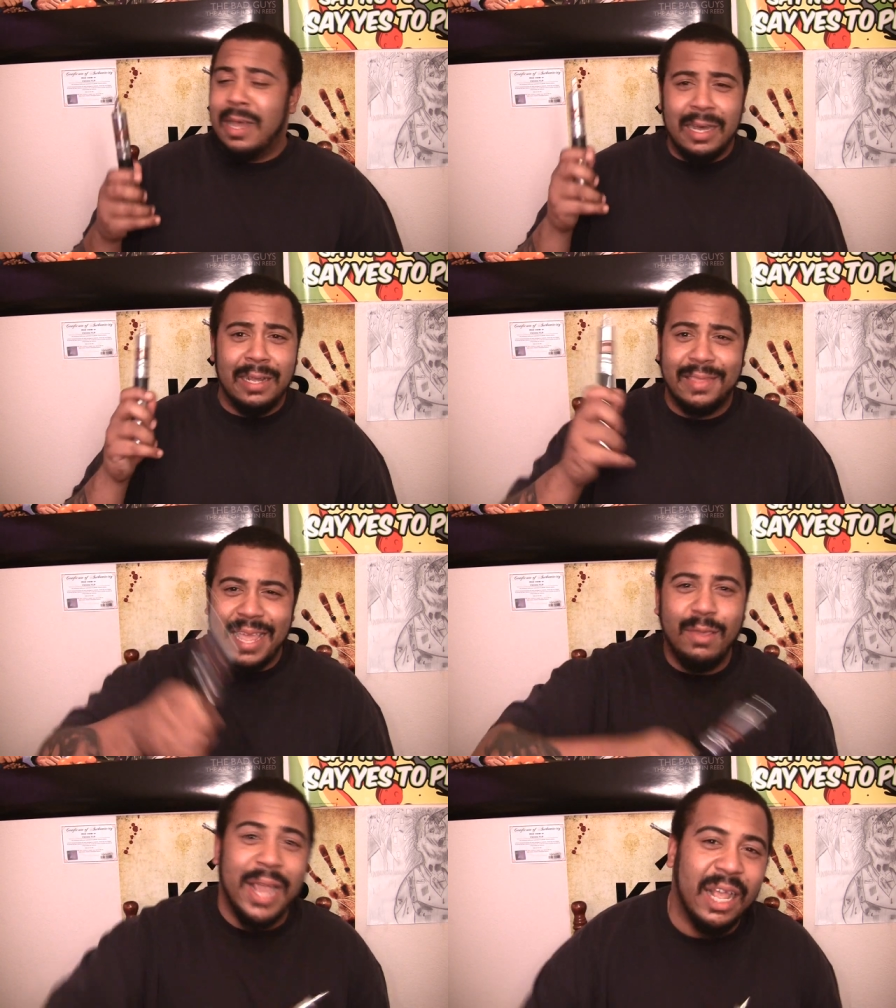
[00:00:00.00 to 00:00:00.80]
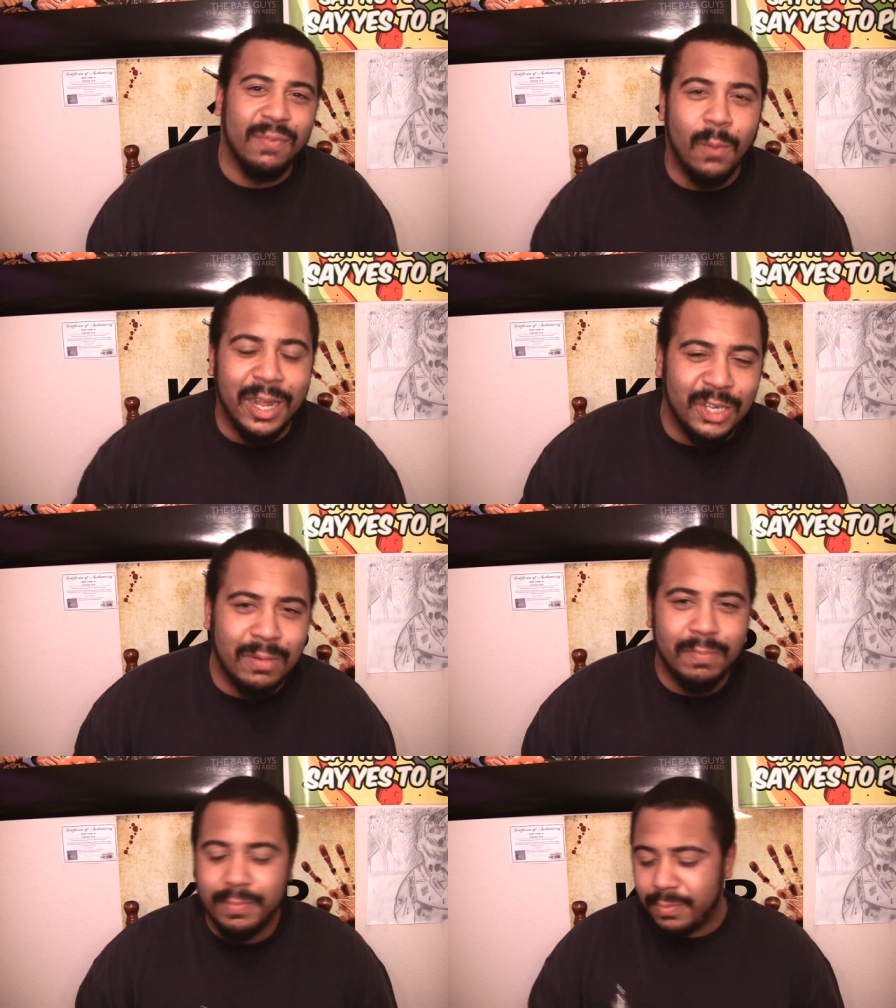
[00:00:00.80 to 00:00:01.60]
Thank you guys for
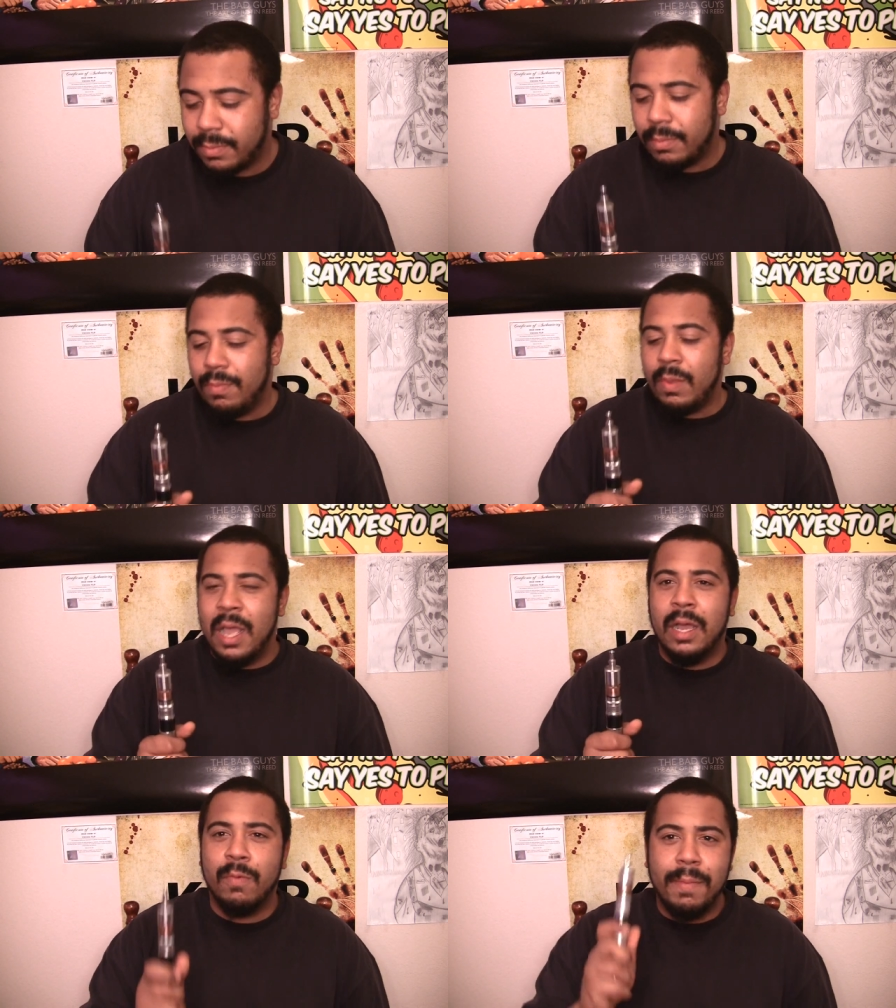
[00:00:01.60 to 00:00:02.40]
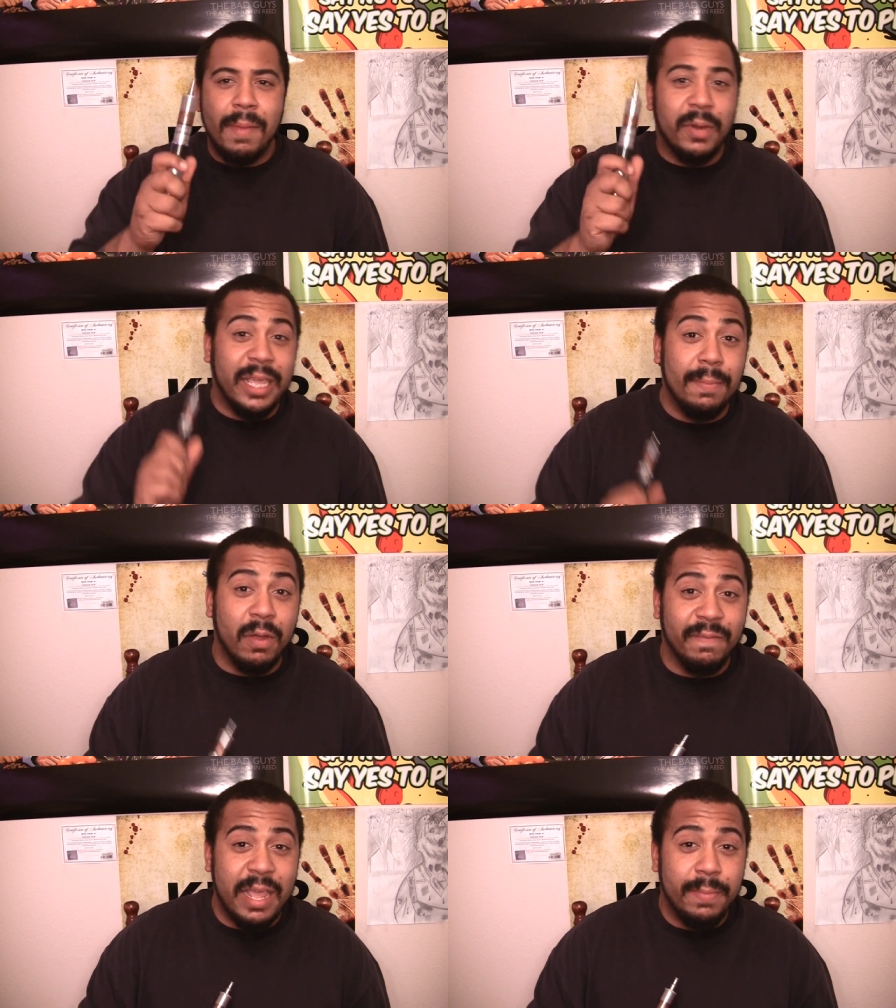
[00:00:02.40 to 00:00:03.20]
watching. Remember to keep
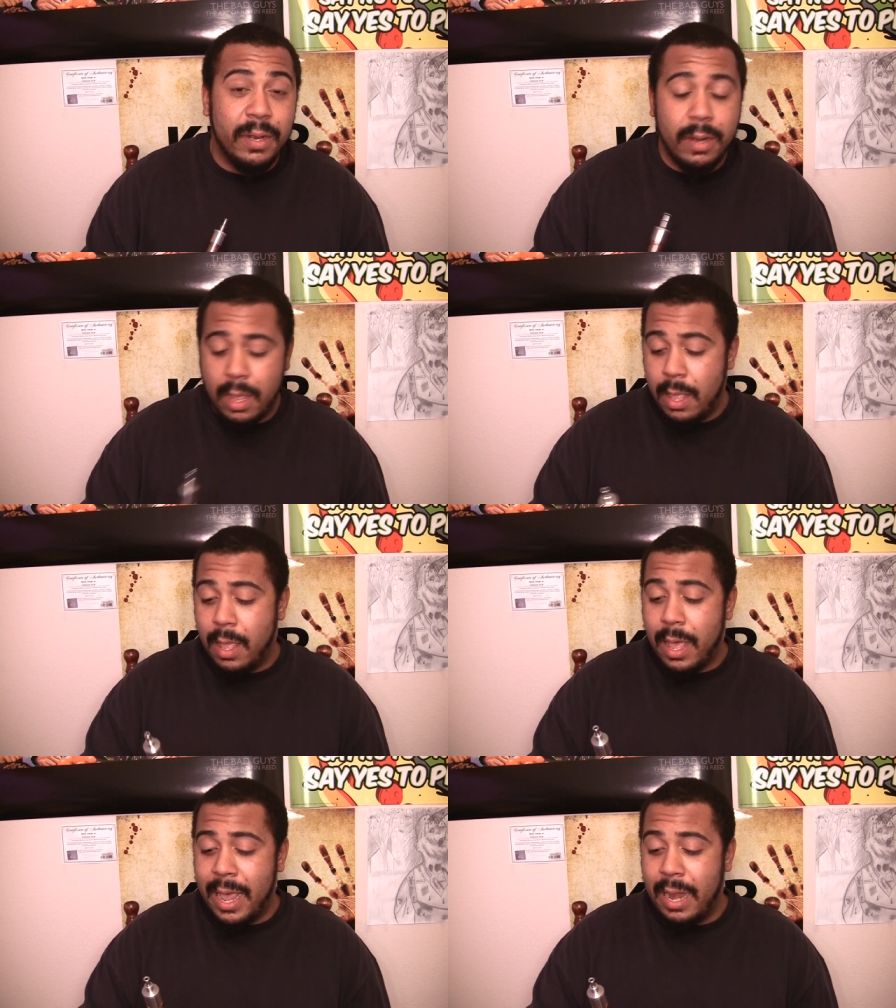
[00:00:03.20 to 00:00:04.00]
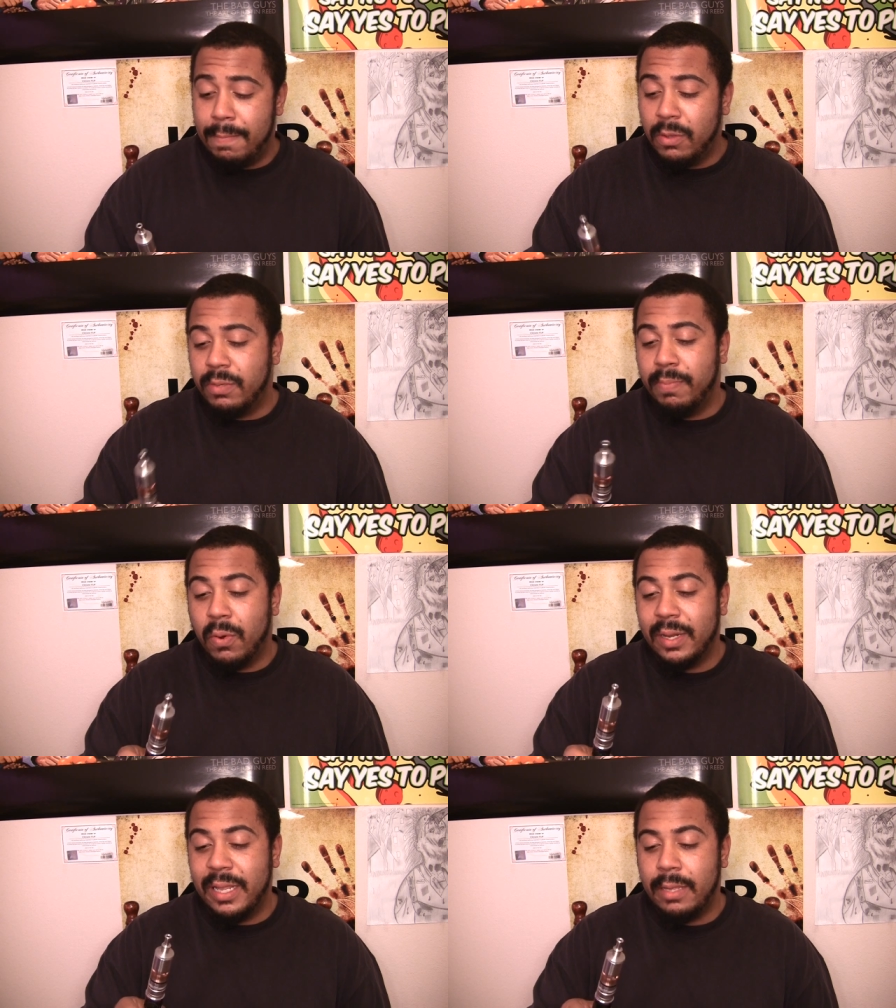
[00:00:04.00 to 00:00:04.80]
on vaping, and most
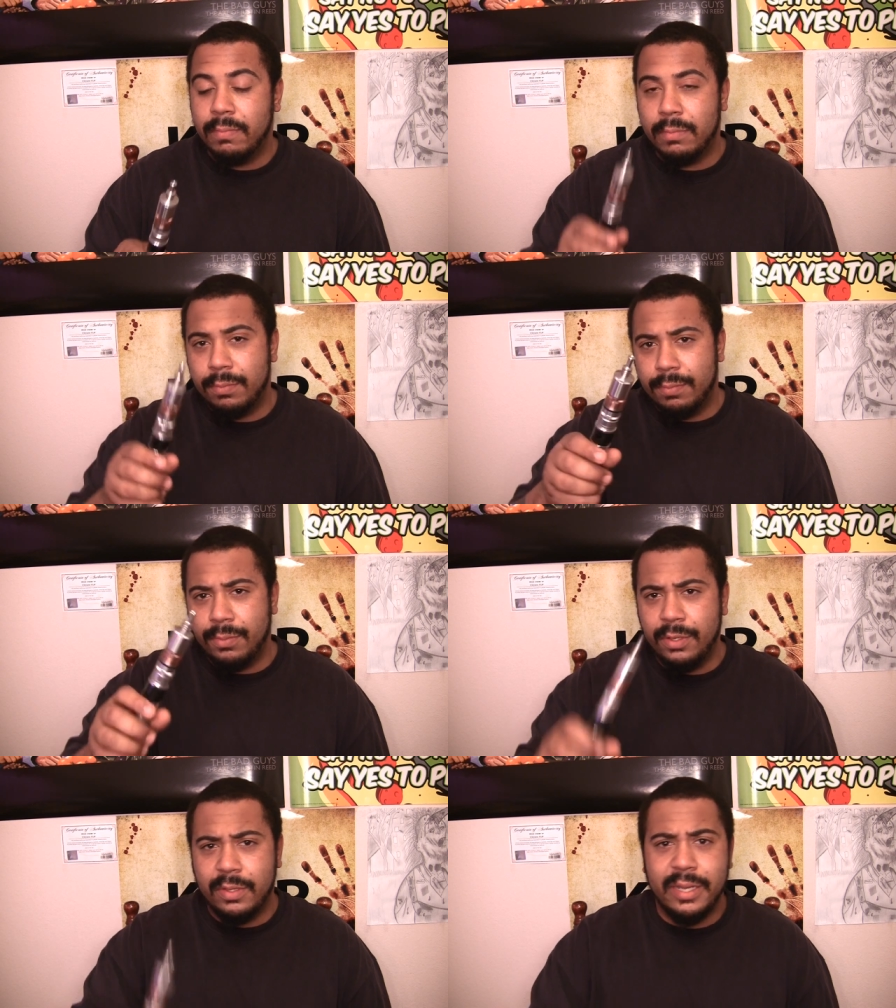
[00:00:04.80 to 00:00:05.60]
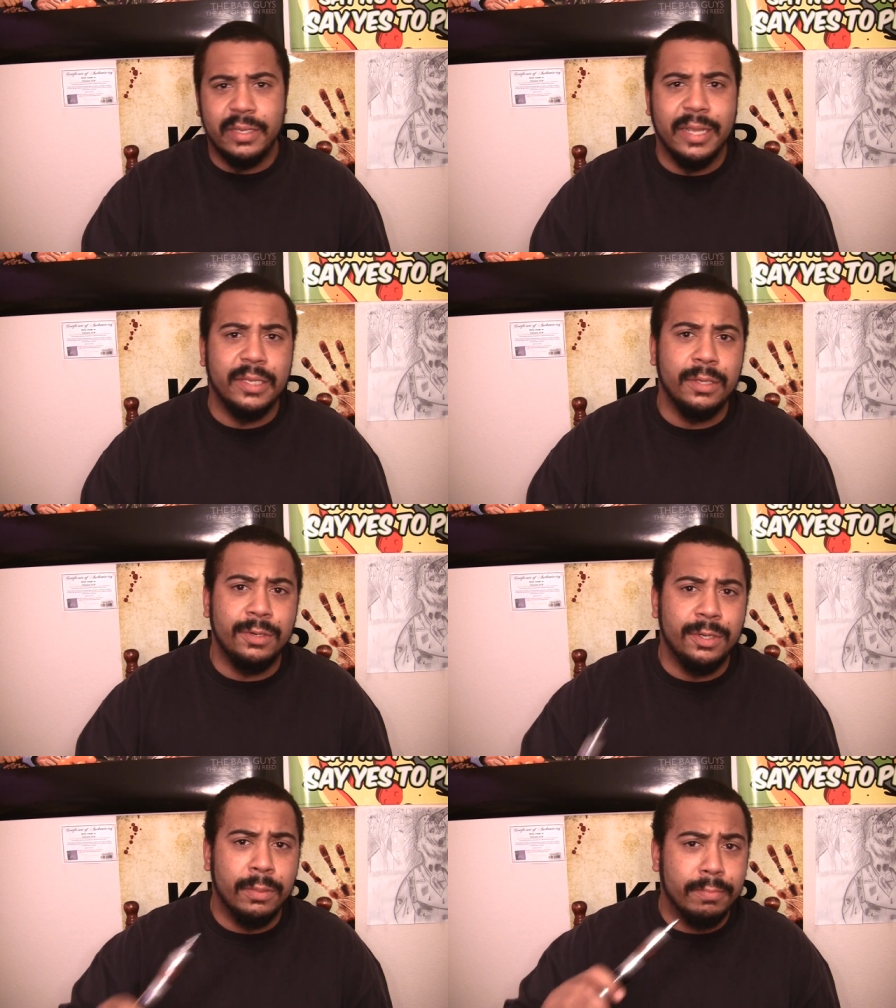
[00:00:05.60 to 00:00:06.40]
importantly, you stay sexy,
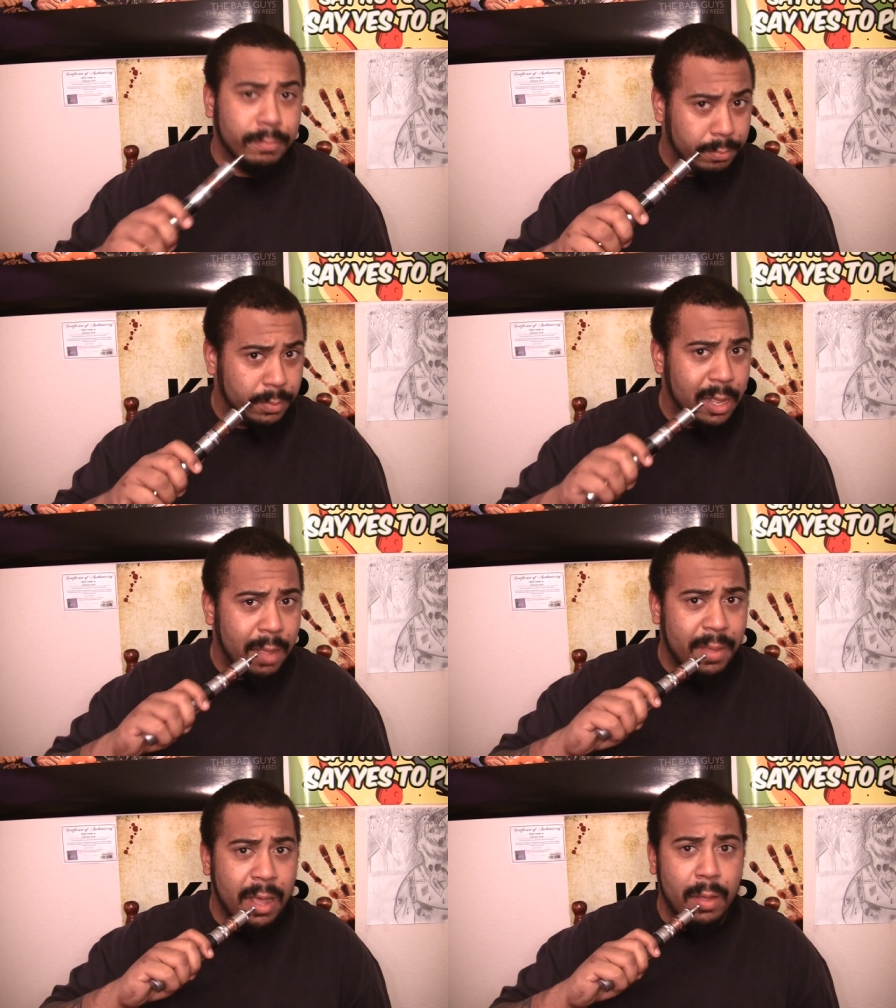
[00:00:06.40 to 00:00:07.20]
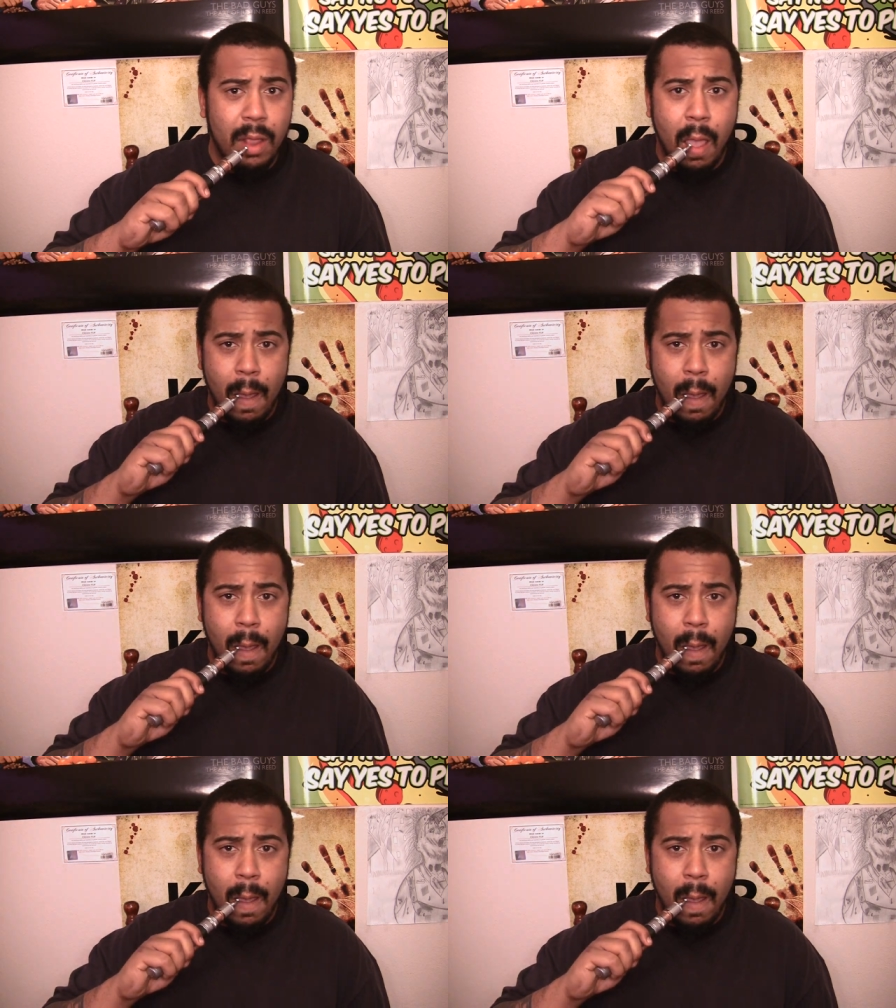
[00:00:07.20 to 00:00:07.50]
YouTube. I'm out.